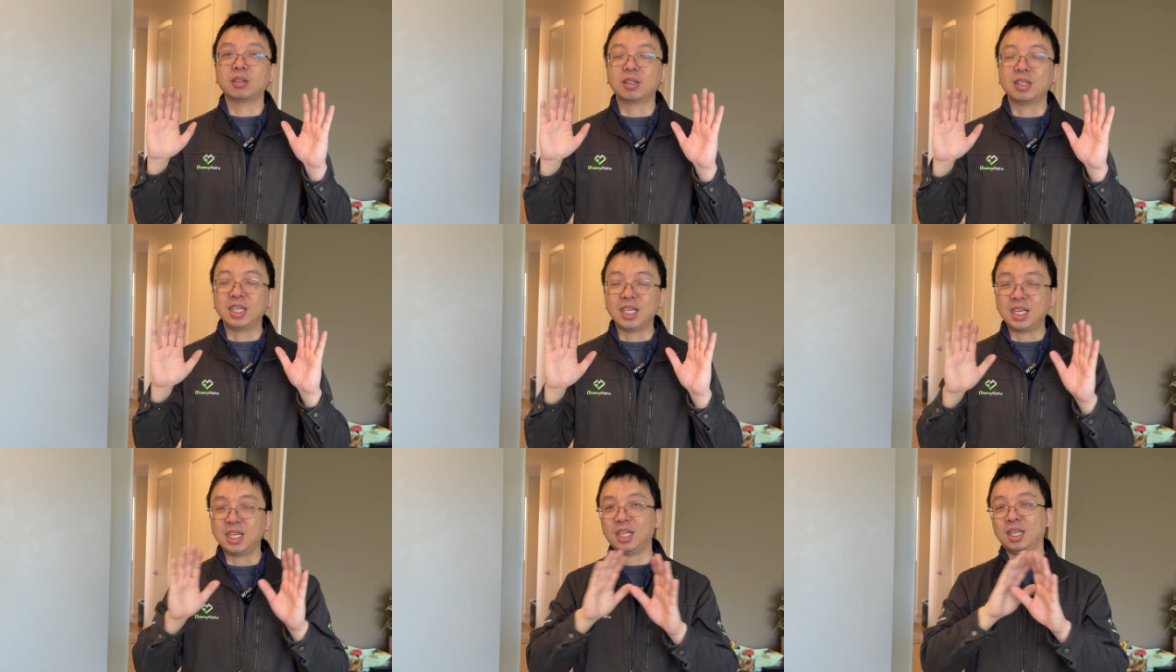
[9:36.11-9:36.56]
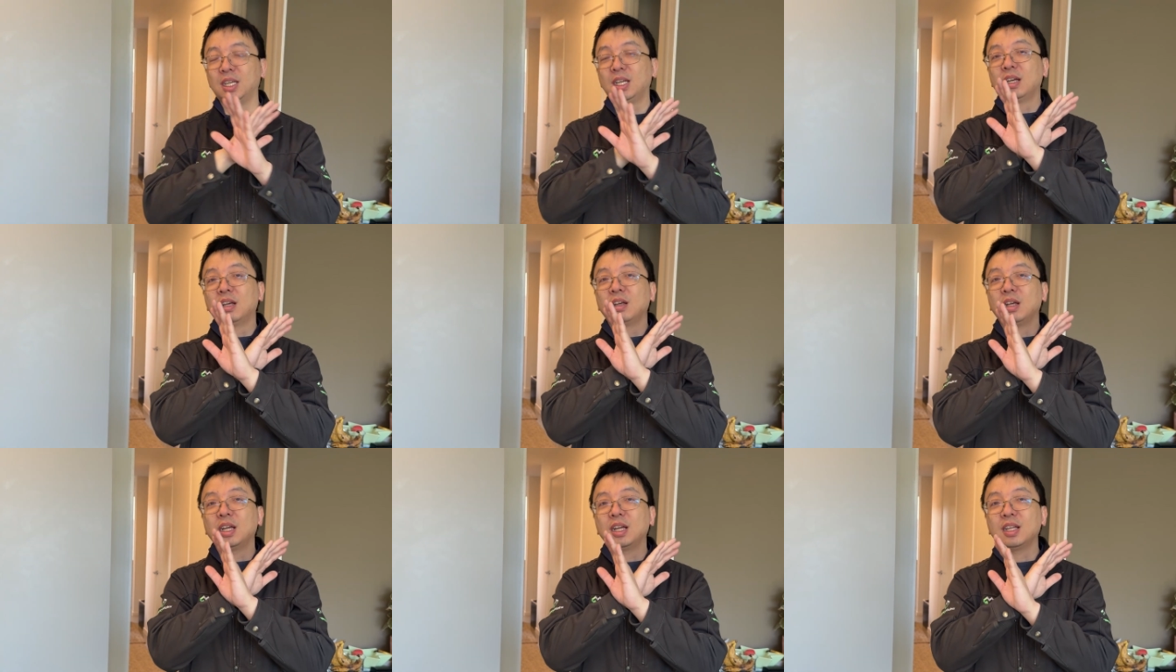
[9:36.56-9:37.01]
The
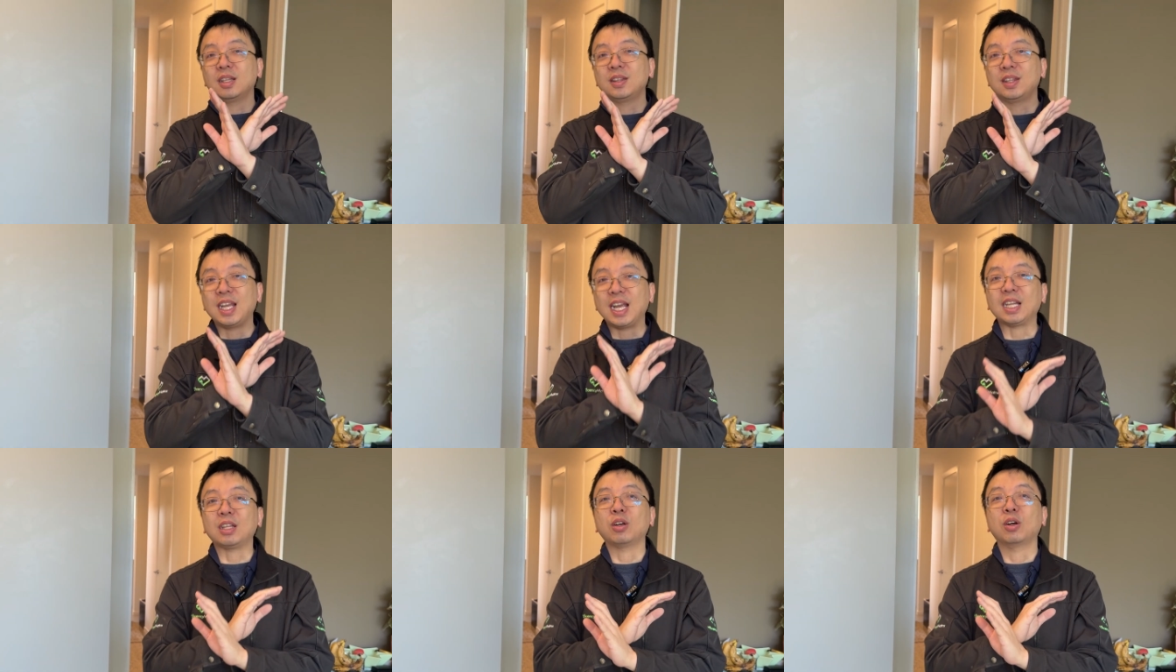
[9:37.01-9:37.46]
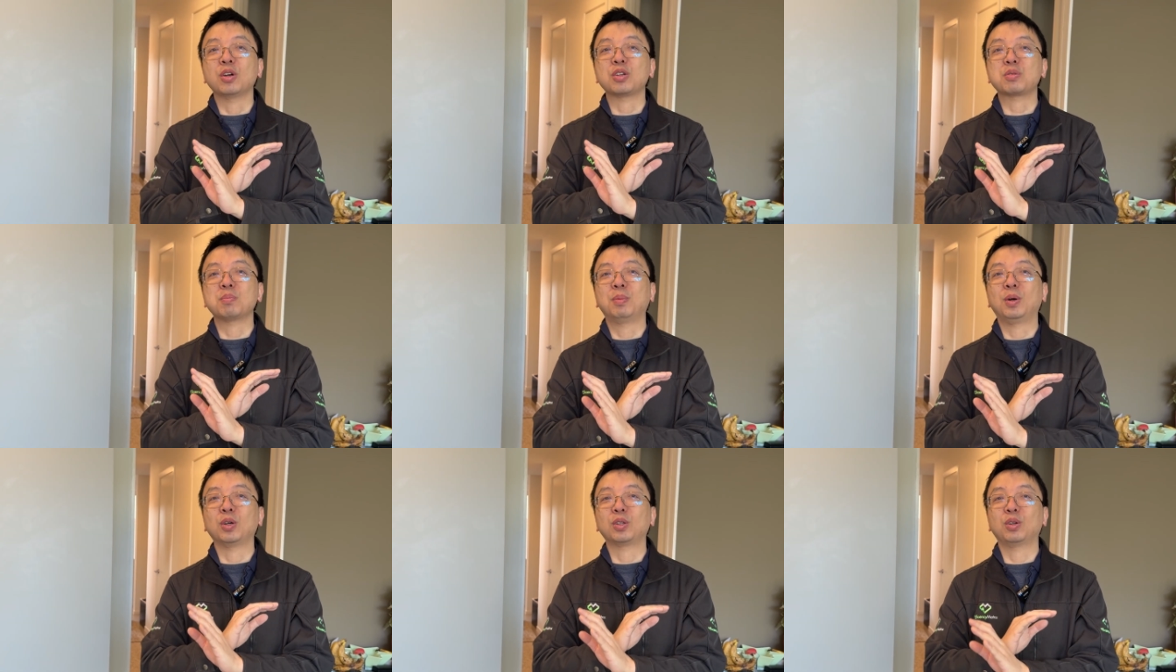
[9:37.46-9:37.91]
NatHERS
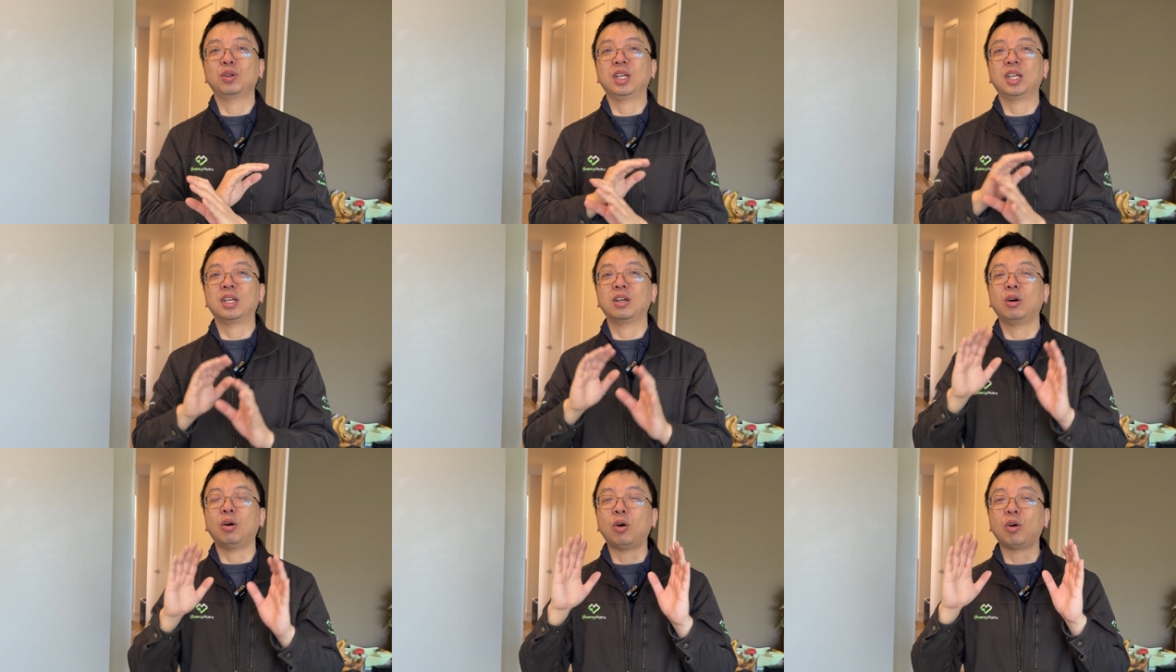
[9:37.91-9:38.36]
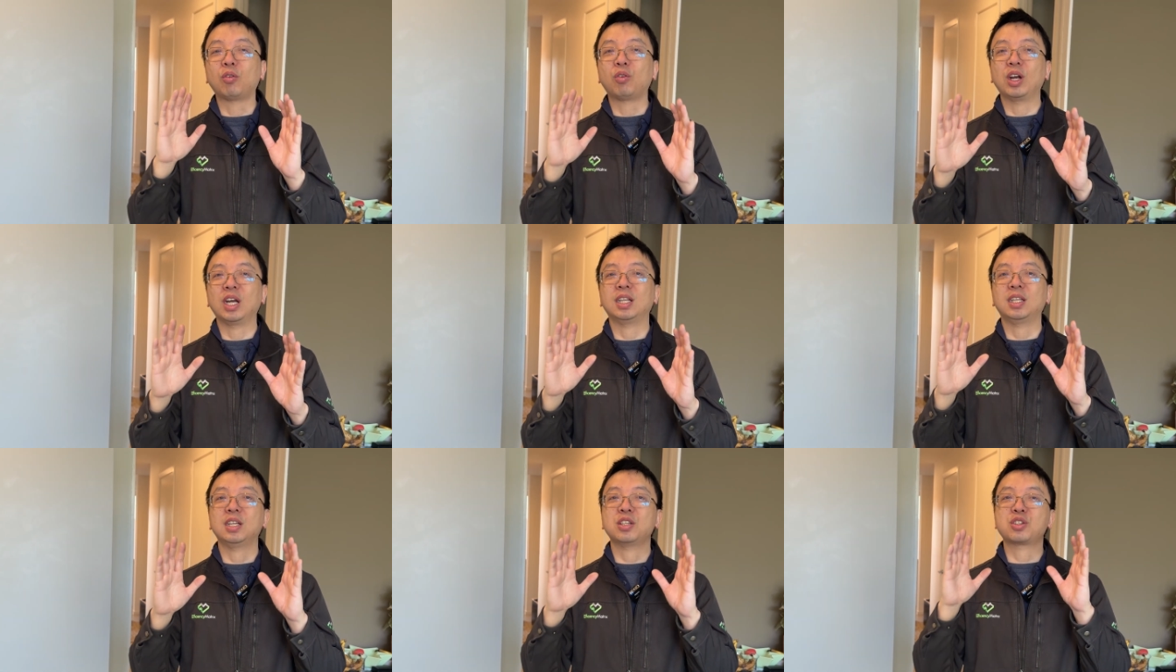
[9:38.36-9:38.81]
modeling
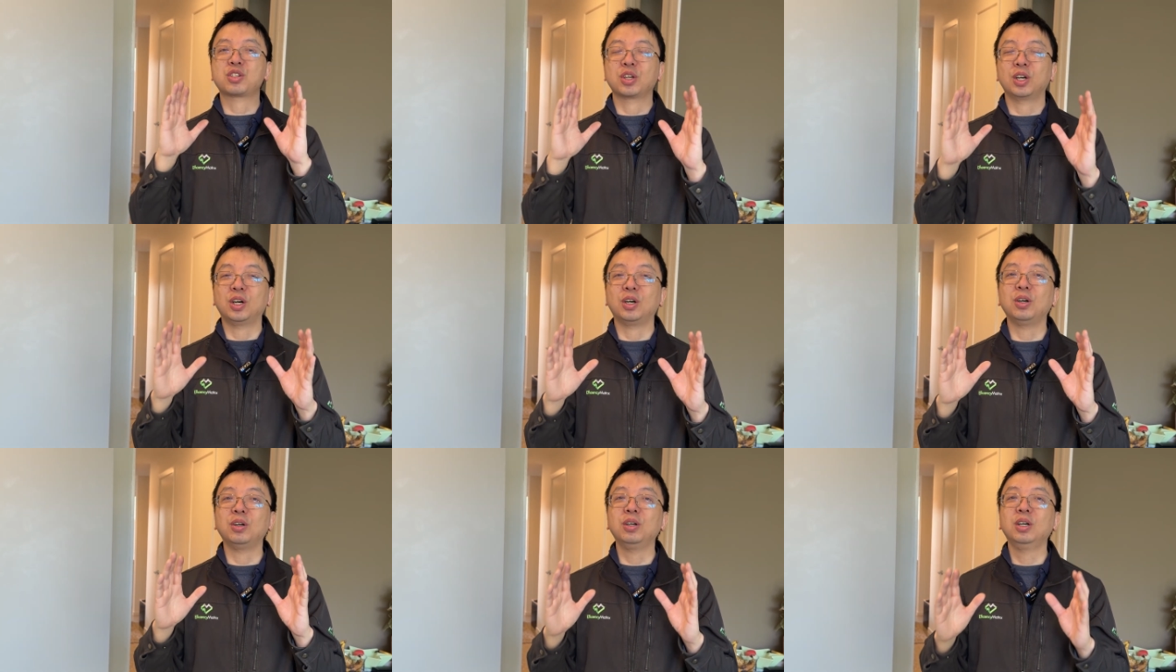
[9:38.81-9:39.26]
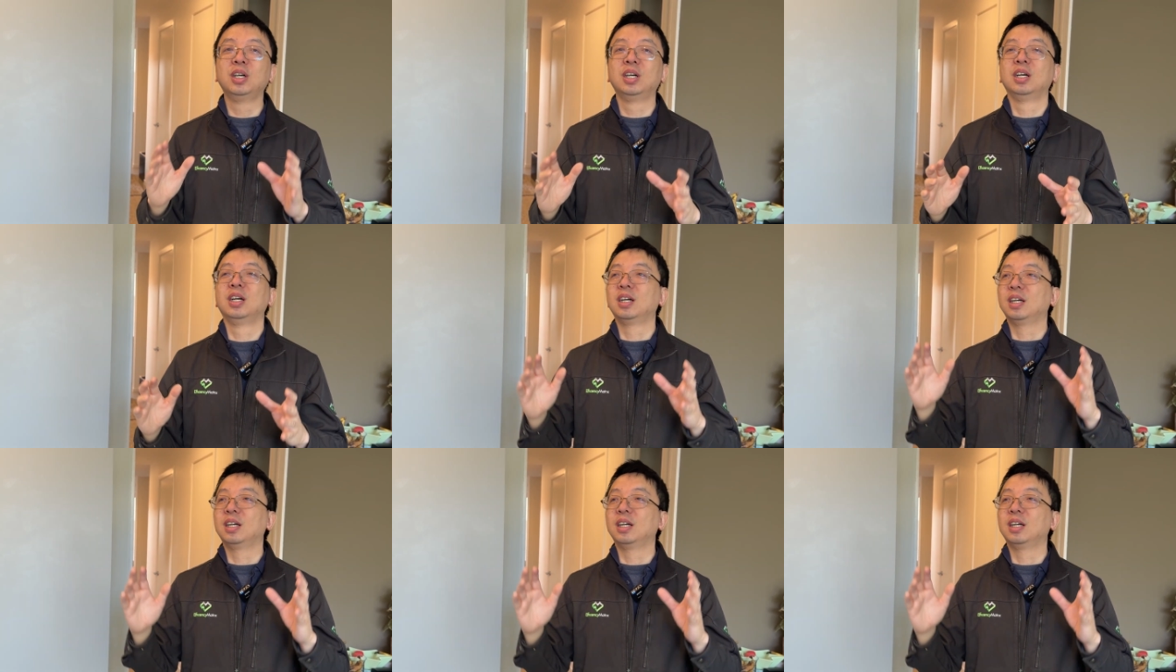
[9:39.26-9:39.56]
already show